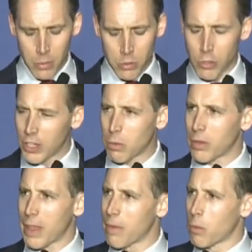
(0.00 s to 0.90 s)
Do you think
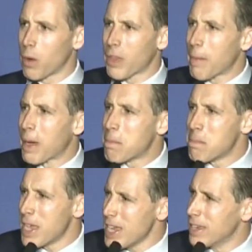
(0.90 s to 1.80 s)
what that might
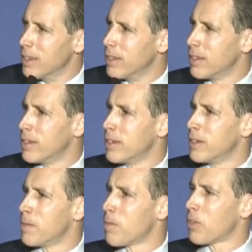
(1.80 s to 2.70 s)
mean?
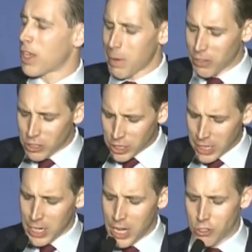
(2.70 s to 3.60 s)
Think about the
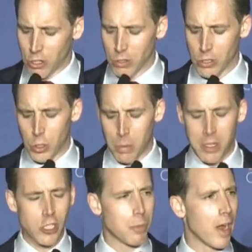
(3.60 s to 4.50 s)
teenagers who would be
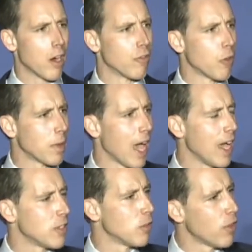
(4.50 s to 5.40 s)
spared from
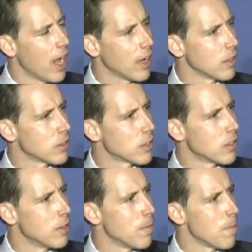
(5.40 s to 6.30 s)
gangs and violence.
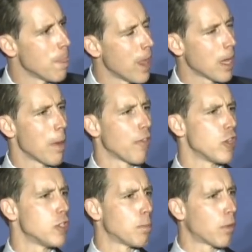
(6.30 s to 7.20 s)
Think about the
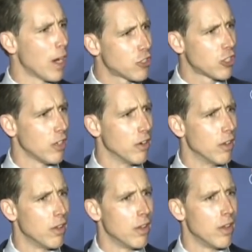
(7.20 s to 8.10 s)
depression
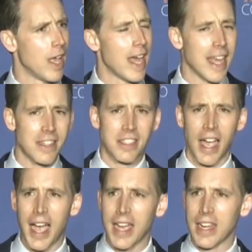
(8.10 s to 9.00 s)
and
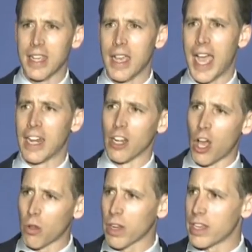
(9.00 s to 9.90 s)
anxiety and
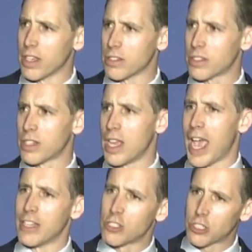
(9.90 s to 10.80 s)
loneliness
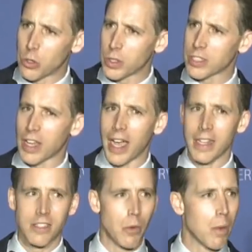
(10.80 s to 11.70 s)
and
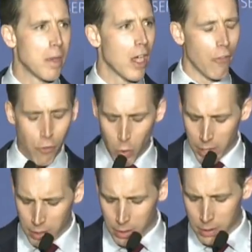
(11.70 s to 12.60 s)
suicides that would be
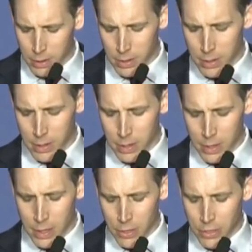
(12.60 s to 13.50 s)
avoided.
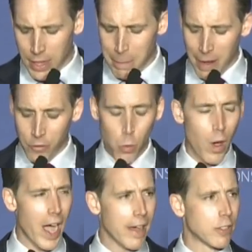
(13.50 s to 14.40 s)
Think about the
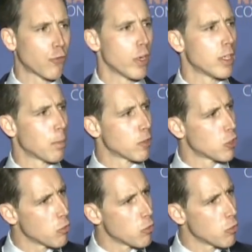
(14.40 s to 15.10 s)
wives freed to pursue